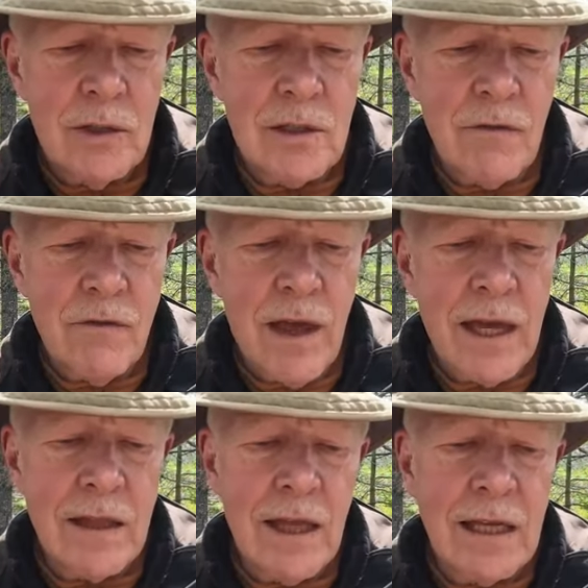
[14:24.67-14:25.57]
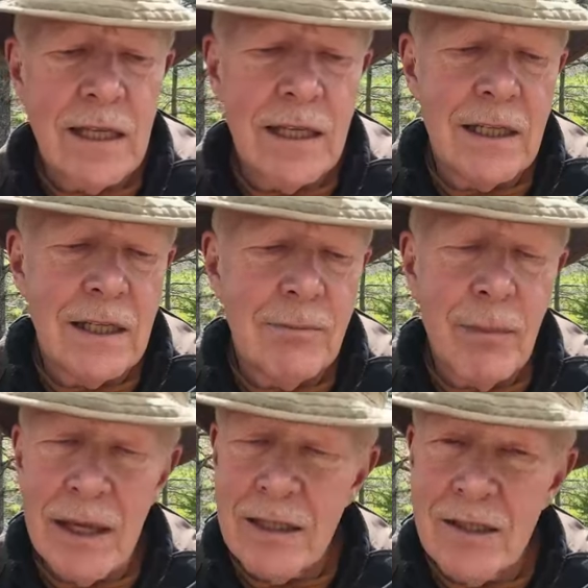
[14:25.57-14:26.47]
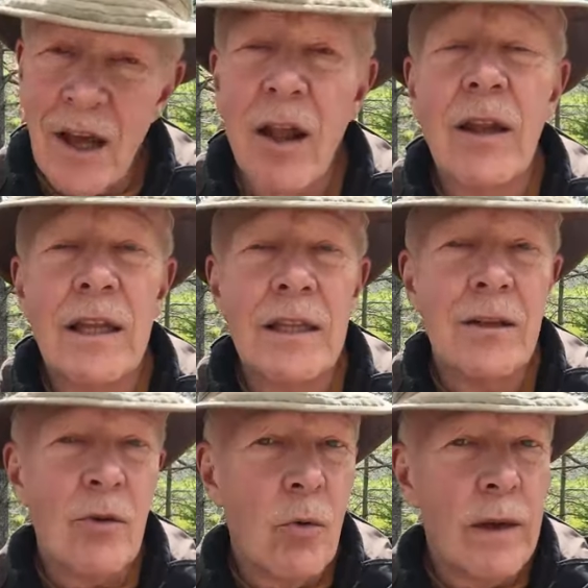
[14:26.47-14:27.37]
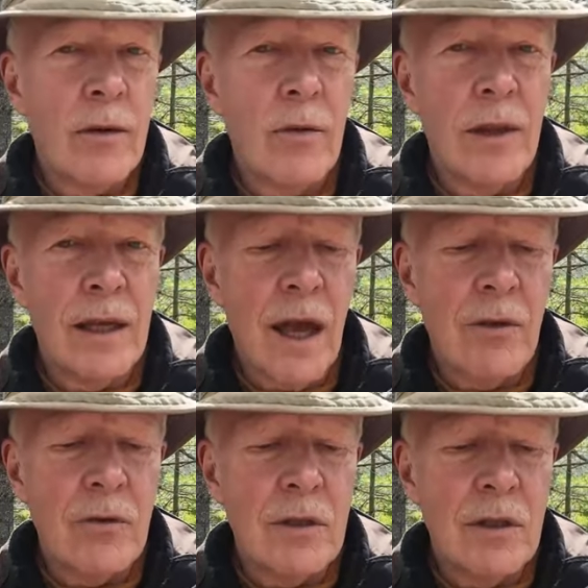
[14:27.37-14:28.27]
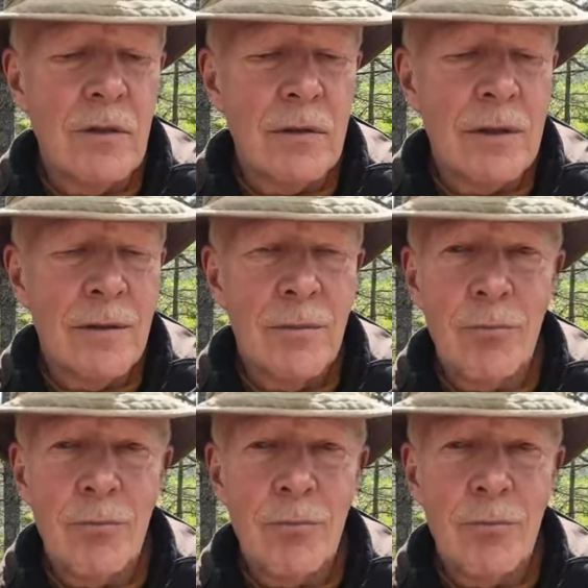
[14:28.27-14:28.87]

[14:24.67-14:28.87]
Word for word: is the fact that it may dull a little quicker than other steels,